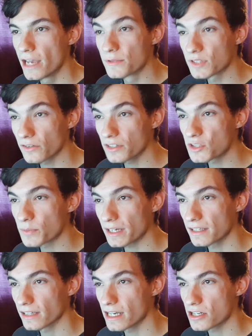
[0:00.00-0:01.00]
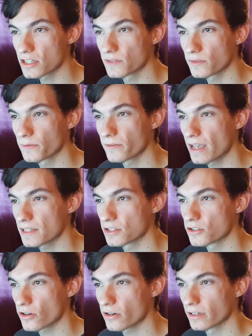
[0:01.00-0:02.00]
It was only speculations from fans and
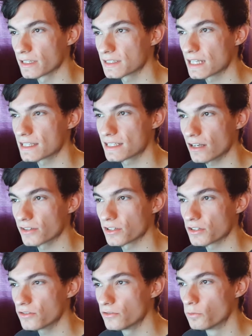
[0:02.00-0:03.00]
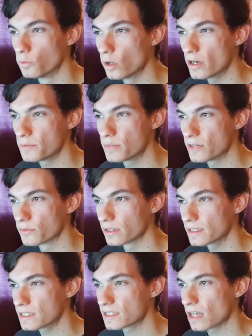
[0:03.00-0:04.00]
journalists that Zelda U would be
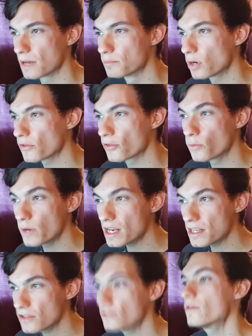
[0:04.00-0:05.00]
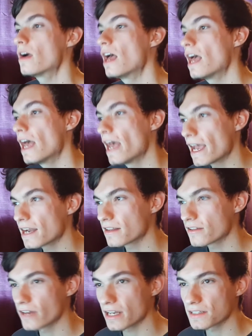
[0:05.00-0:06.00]
released on both the Wii U and
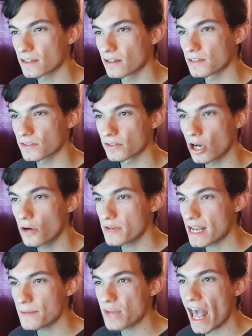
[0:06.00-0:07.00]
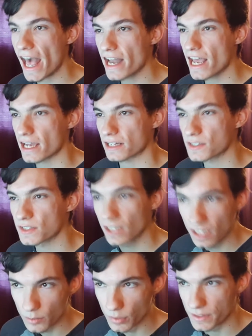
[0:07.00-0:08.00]
their next console, codenamed NX.
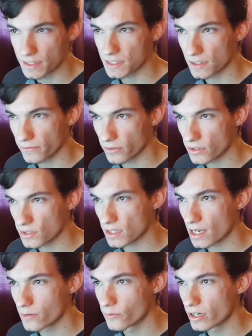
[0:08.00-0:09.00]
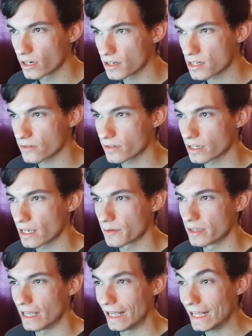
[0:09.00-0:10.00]
But this is the first time we are hearing
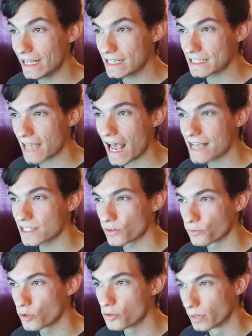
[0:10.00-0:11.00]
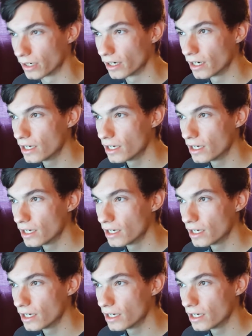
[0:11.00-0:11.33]
it as a rumor.